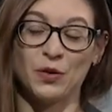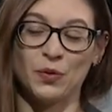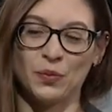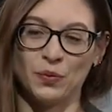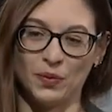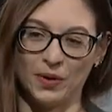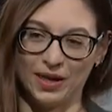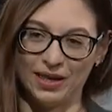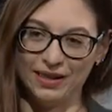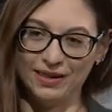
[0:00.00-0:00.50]

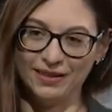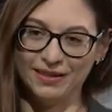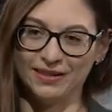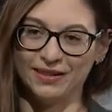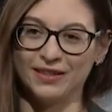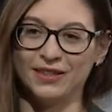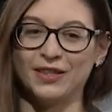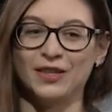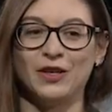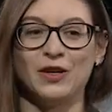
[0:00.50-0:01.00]

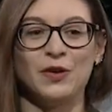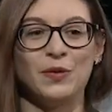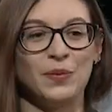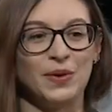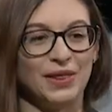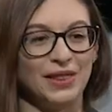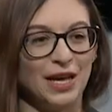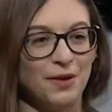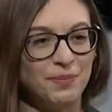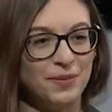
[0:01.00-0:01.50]
Well, with
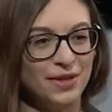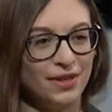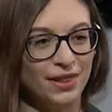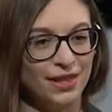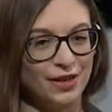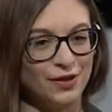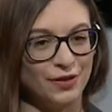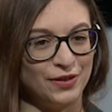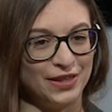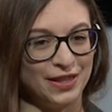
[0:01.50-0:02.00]
number
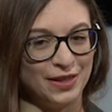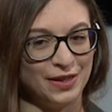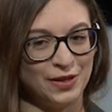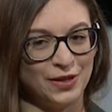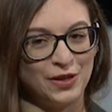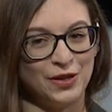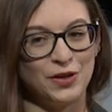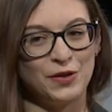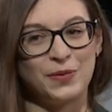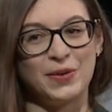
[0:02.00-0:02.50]
theory,
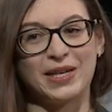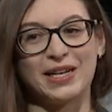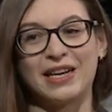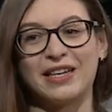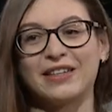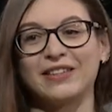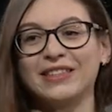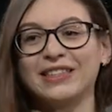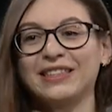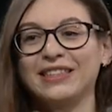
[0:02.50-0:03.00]
we can
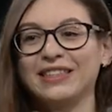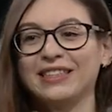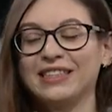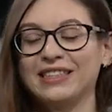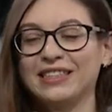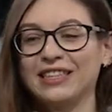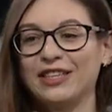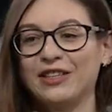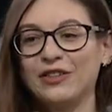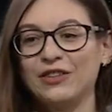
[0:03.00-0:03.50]
guarantee the
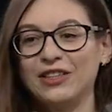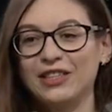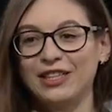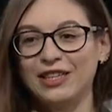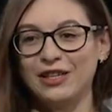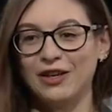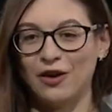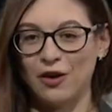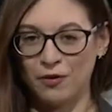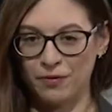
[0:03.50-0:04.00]

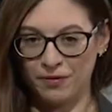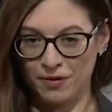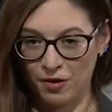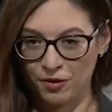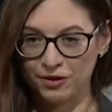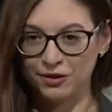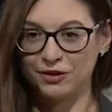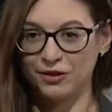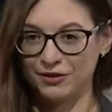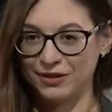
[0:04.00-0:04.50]
security of
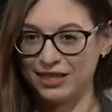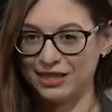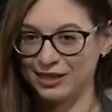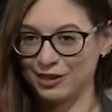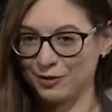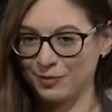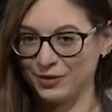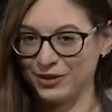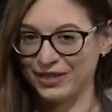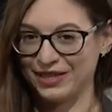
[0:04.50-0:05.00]
all today's
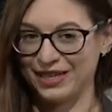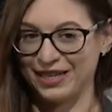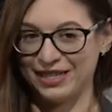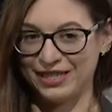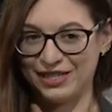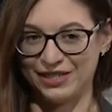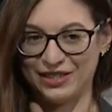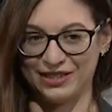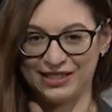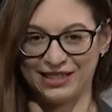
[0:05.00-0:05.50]

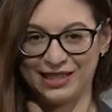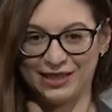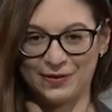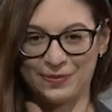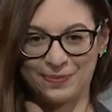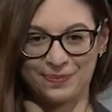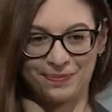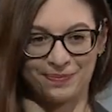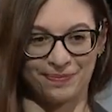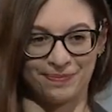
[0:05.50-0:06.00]
communications.
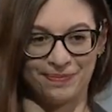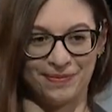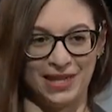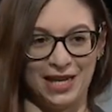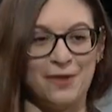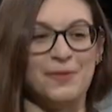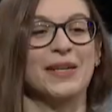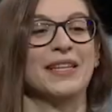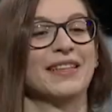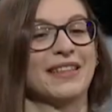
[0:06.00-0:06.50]

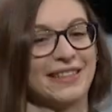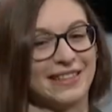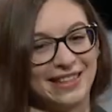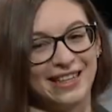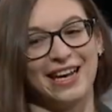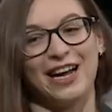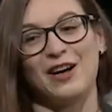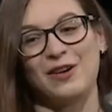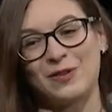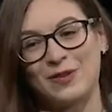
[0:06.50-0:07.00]
I mean,
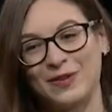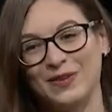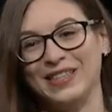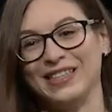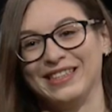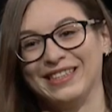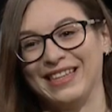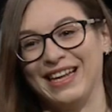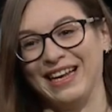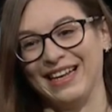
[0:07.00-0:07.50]
how cool
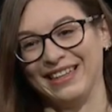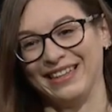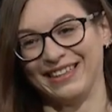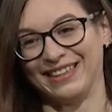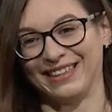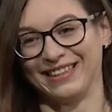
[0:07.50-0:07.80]
is that?